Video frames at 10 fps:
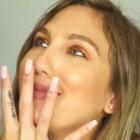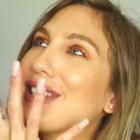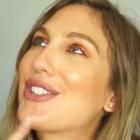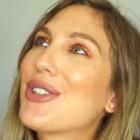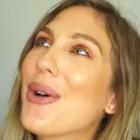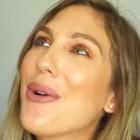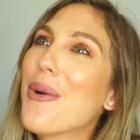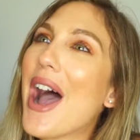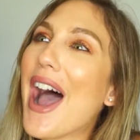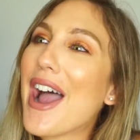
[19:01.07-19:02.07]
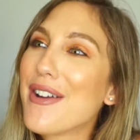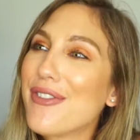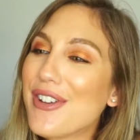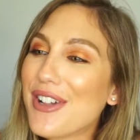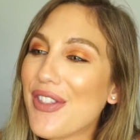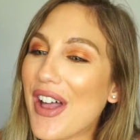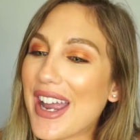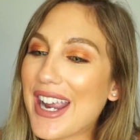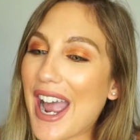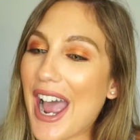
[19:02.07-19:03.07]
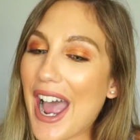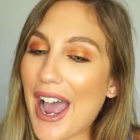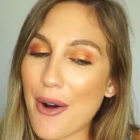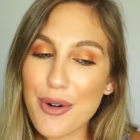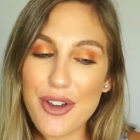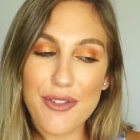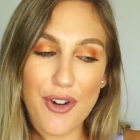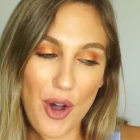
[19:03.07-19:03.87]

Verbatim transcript: So I feel like out of